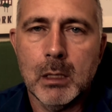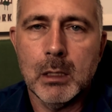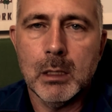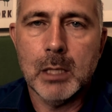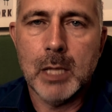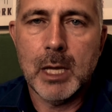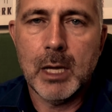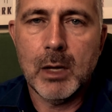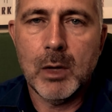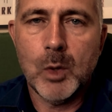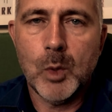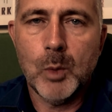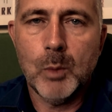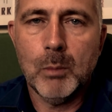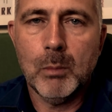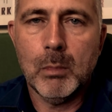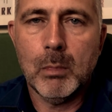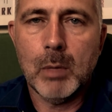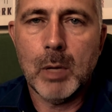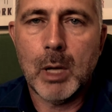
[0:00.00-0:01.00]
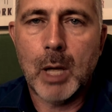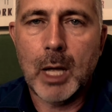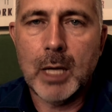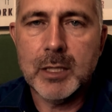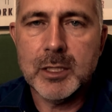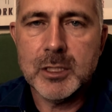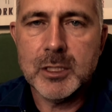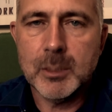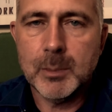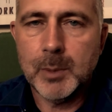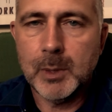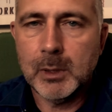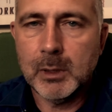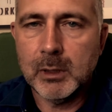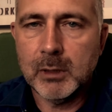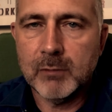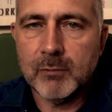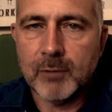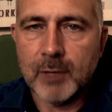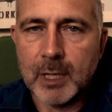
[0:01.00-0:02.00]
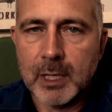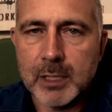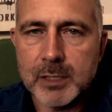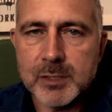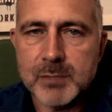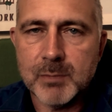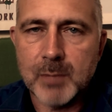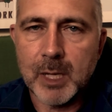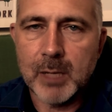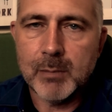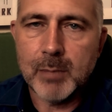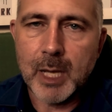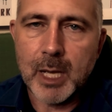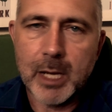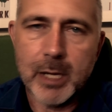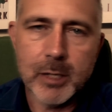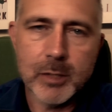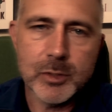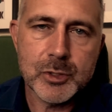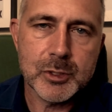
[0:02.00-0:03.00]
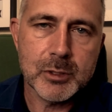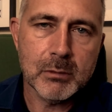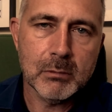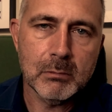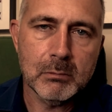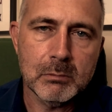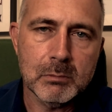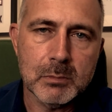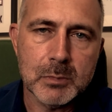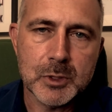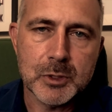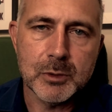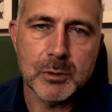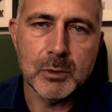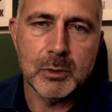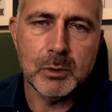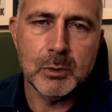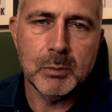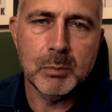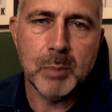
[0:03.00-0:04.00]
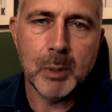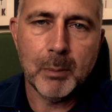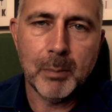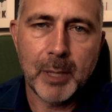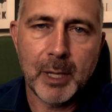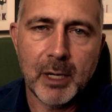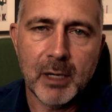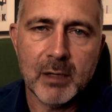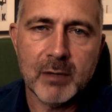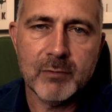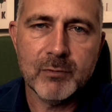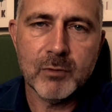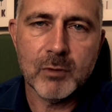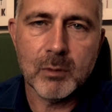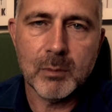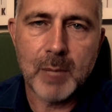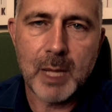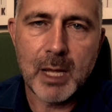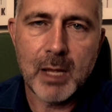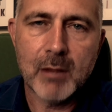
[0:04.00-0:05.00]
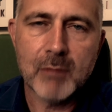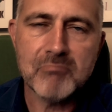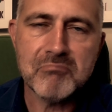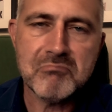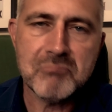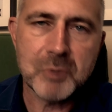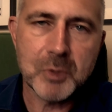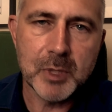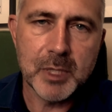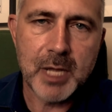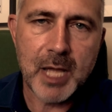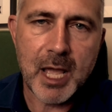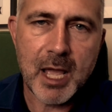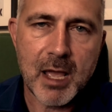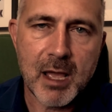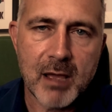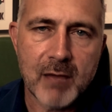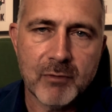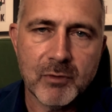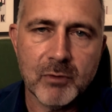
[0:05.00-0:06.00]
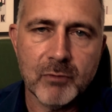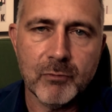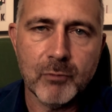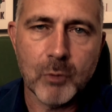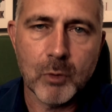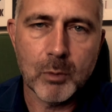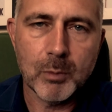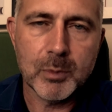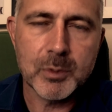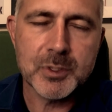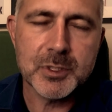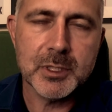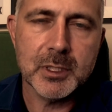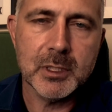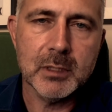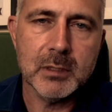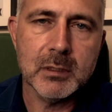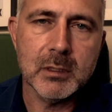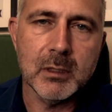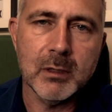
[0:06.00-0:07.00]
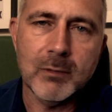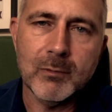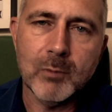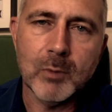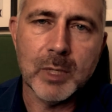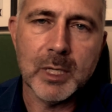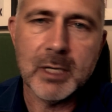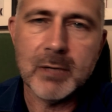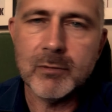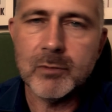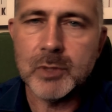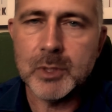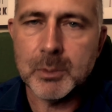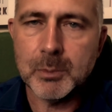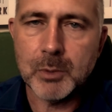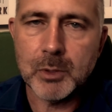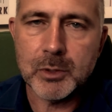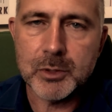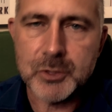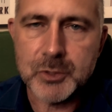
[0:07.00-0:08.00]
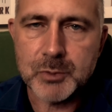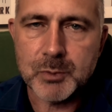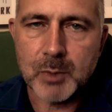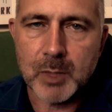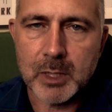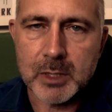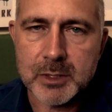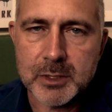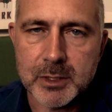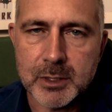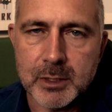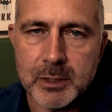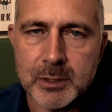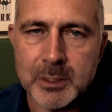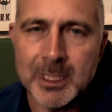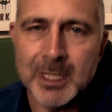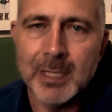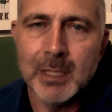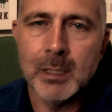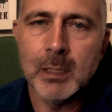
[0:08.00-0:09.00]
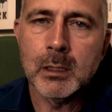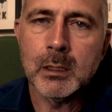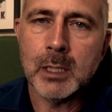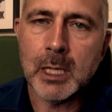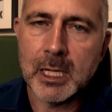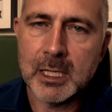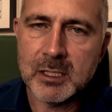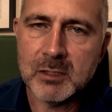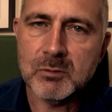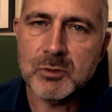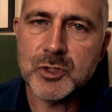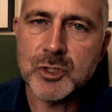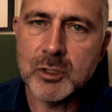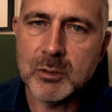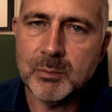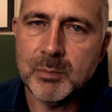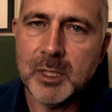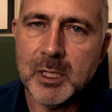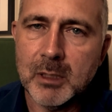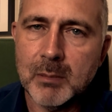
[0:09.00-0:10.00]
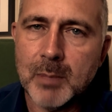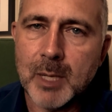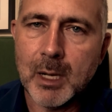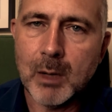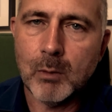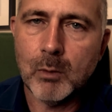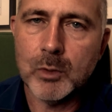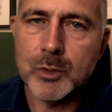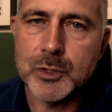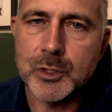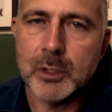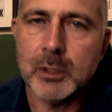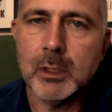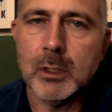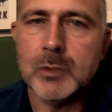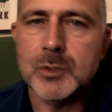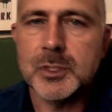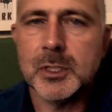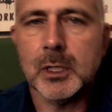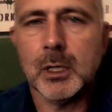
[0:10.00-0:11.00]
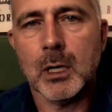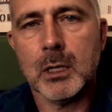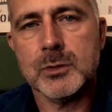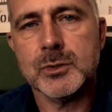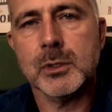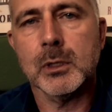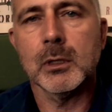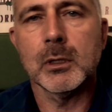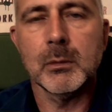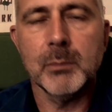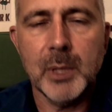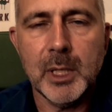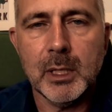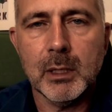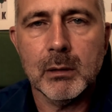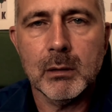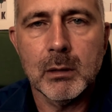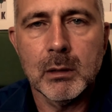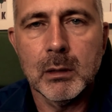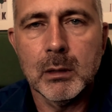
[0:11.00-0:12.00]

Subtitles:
Now, I typically advise my buyers to prepare for about 3.5% to 4% of whatever the purchase price is. That should be about what your closing costs are going to be.